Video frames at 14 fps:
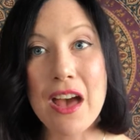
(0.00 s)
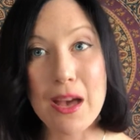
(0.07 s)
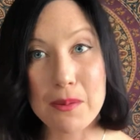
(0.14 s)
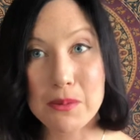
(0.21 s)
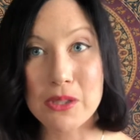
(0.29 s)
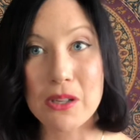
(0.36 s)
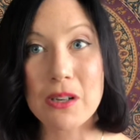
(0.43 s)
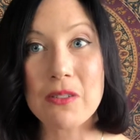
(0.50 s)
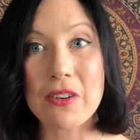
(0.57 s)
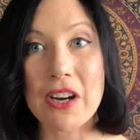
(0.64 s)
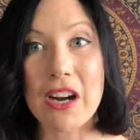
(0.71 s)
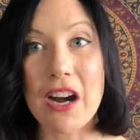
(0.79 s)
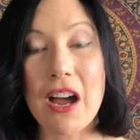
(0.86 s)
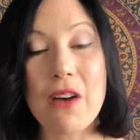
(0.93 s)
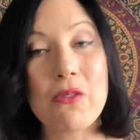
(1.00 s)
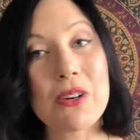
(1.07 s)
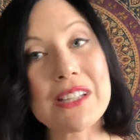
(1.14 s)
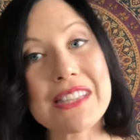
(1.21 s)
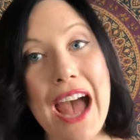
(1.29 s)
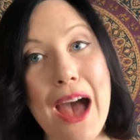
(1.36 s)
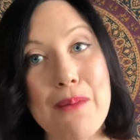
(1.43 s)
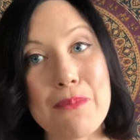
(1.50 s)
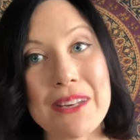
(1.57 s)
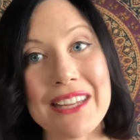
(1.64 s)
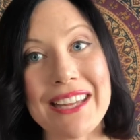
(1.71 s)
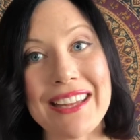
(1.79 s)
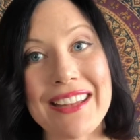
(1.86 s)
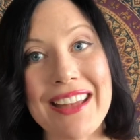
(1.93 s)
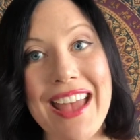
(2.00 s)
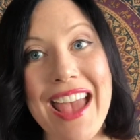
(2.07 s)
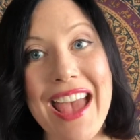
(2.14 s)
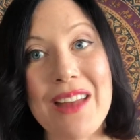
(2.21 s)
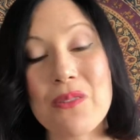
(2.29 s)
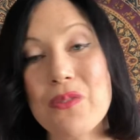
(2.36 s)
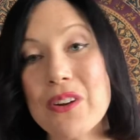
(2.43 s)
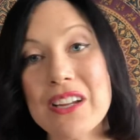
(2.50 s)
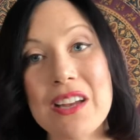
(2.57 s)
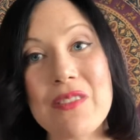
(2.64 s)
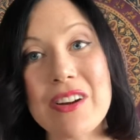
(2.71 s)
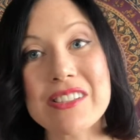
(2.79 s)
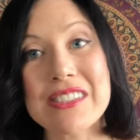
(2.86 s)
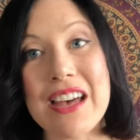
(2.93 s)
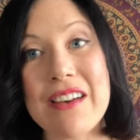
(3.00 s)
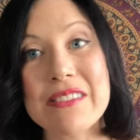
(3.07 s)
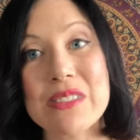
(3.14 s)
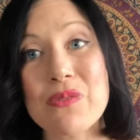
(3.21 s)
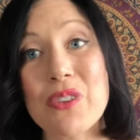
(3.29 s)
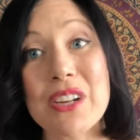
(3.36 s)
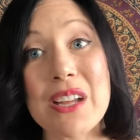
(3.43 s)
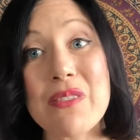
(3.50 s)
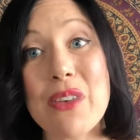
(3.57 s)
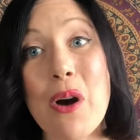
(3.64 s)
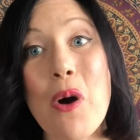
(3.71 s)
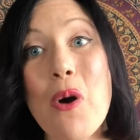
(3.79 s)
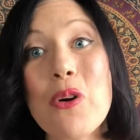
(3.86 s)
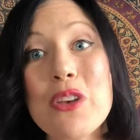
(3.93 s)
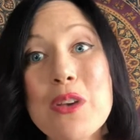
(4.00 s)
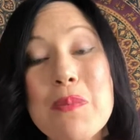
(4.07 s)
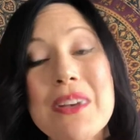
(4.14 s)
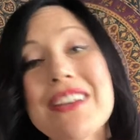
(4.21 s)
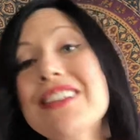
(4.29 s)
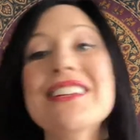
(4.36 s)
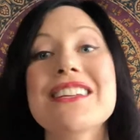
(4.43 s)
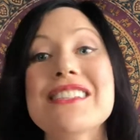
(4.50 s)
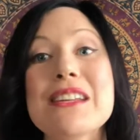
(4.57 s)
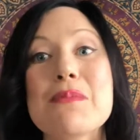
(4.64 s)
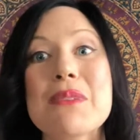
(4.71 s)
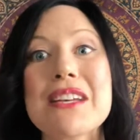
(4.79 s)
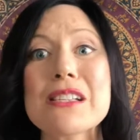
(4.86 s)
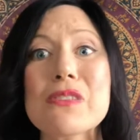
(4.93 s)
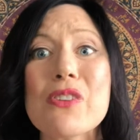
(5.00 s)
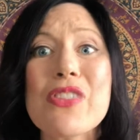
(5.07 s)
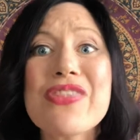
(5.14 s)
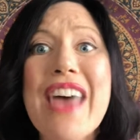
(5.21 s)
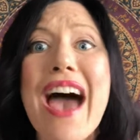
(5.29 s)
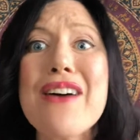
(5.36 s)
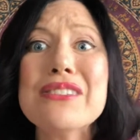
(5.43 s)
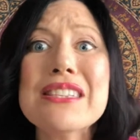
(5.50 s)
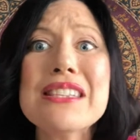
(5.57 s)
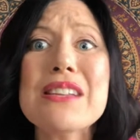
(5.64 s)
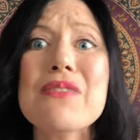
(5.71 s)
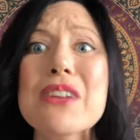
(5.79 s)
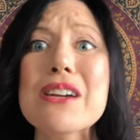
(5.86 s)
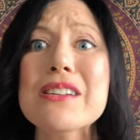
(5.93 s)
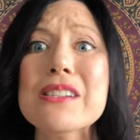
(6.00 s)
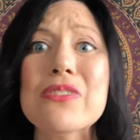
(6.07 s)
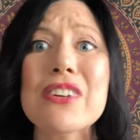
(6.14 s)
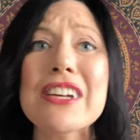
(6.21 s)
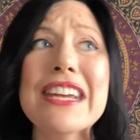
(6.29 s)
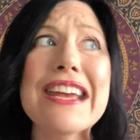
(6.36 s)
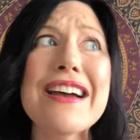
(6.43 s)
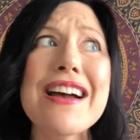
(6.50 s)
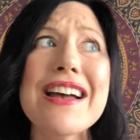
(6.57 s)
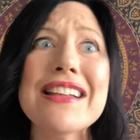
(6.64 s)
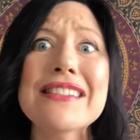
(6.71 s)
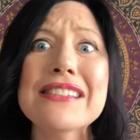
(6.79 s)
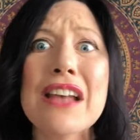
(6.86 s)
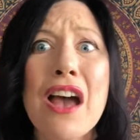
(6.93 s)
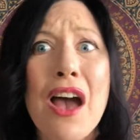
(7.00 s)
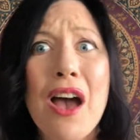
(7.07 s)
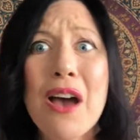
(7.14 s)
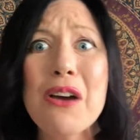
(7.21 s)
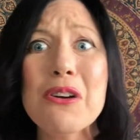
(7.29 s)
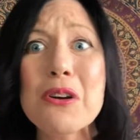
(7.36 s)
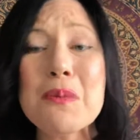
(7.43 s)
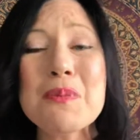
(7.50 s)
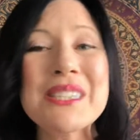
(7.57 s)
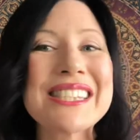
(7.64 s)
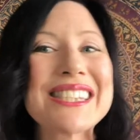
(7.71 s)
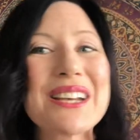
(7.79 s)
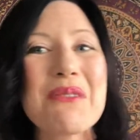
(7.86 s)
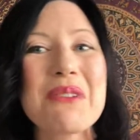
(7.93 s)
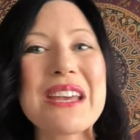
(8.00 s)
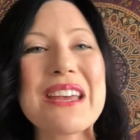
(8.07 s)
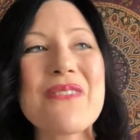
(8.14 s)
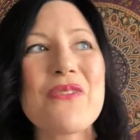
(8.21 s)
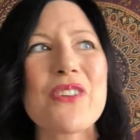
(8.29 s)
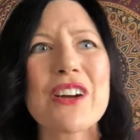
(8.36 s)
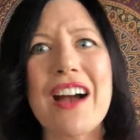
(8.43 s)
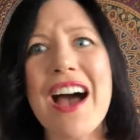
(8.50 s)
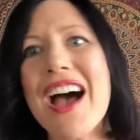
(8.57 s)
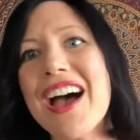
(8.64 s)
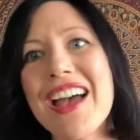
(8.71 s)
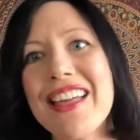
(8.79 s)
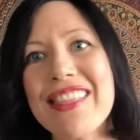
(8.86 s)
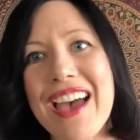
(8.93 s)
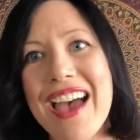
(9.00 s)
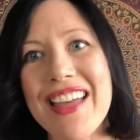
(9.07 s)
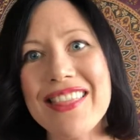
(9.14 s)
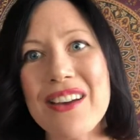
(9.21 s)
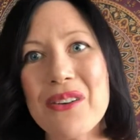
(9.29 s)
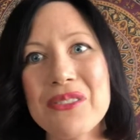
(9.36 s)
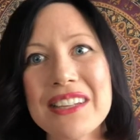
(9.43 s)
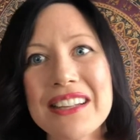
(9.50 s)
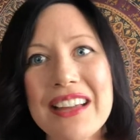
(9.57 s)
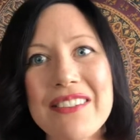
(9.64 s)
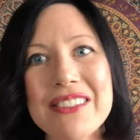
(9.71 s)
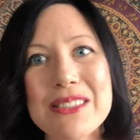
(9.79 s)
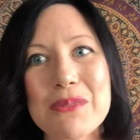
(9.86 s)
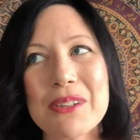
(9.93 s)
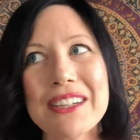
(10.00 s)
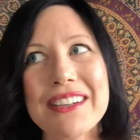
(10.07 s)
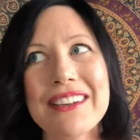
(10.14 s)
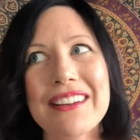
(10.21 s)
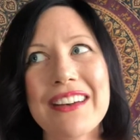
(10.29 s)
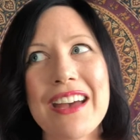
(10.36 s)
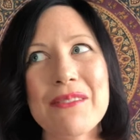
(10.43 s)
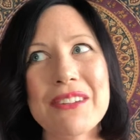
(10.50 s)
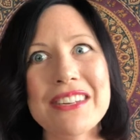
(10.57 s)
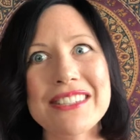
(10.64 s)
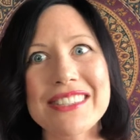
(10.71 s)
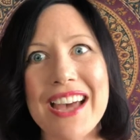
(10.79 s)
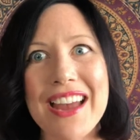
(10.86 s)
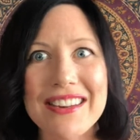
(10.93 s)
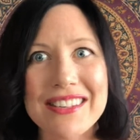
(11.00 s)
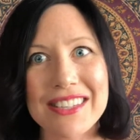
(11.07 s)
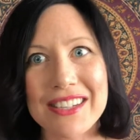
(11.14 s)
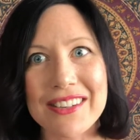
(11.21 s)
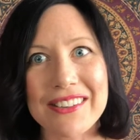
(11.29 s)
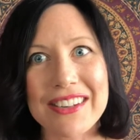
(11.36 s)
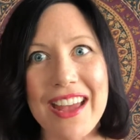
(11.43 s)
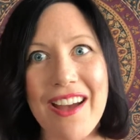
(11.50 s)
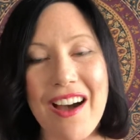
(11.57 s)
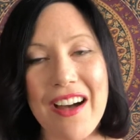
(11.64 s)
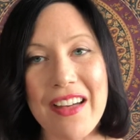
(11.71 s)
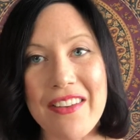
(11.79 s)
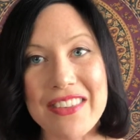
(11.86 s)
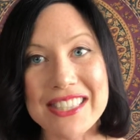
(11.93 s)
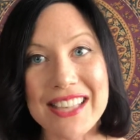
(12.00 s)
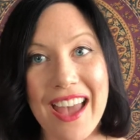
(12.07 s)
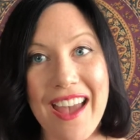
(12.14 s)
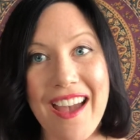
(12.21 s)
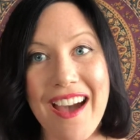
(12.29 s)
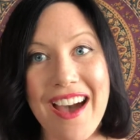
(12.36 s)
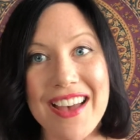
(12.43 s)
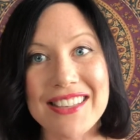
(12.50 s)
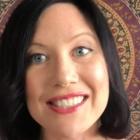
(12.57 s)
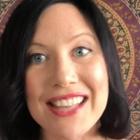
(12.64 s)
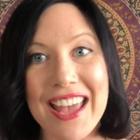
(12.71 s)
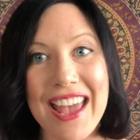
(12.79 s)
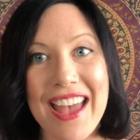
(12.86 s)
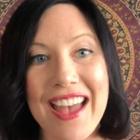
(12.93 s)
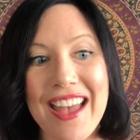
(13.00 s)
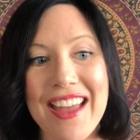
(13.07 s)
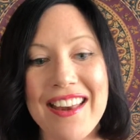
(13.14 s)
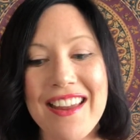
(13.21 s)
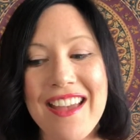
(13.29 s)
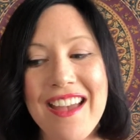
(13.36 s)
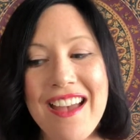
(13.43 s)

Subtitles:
observer of what's happening, and forgive ourselves and forgive the whole human condition, because for thousands of years, for eons, oops, we forgot that only love is real and we decided to create all of this chaos, and